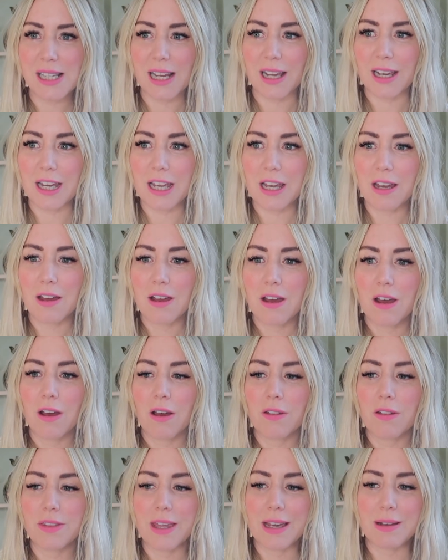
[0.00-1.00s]
Like,
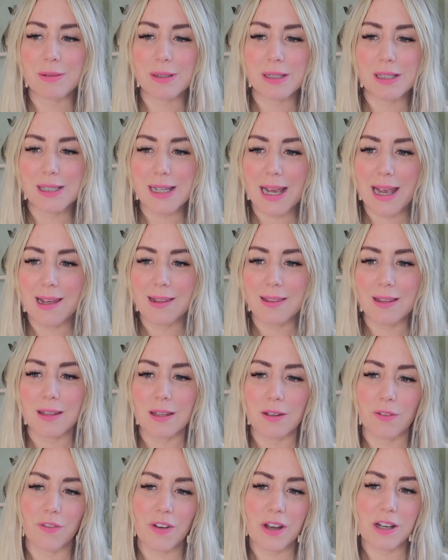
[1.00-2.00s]
they were saying that
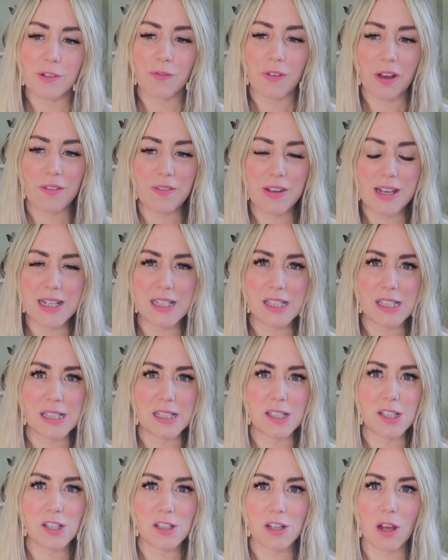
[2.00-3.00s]
the first 5 years
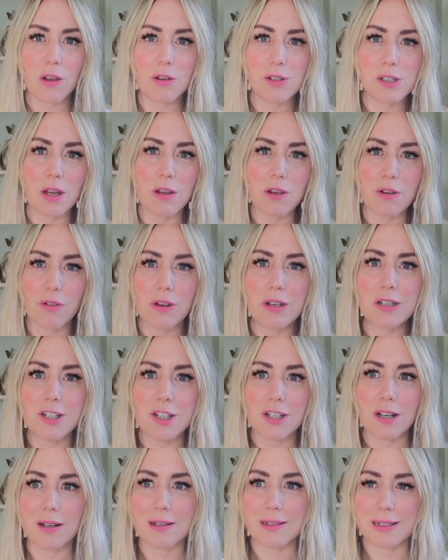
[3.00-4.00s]
is so, so
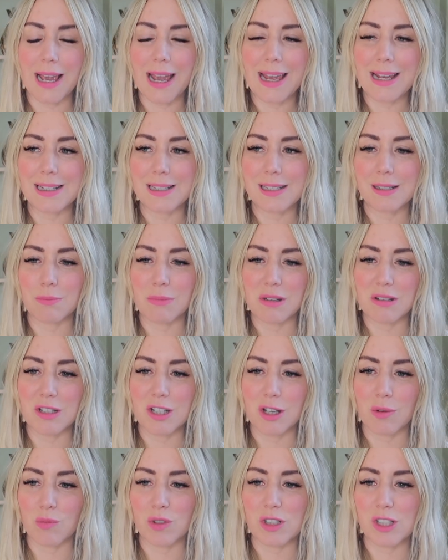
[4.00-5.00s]
crucial, and Kate
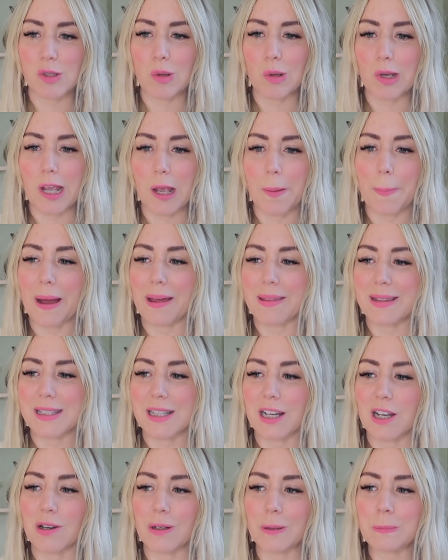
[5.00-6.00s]
Middleton was talking about this
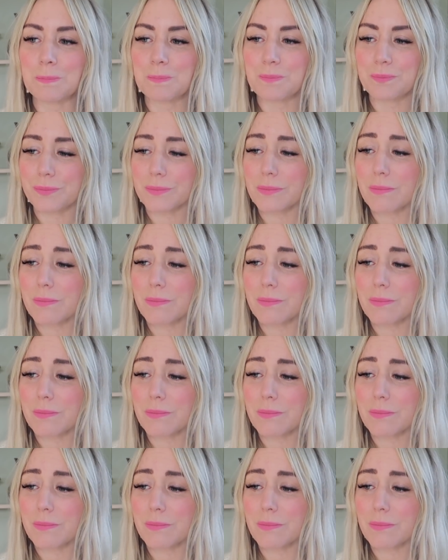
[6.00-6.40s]
a lot,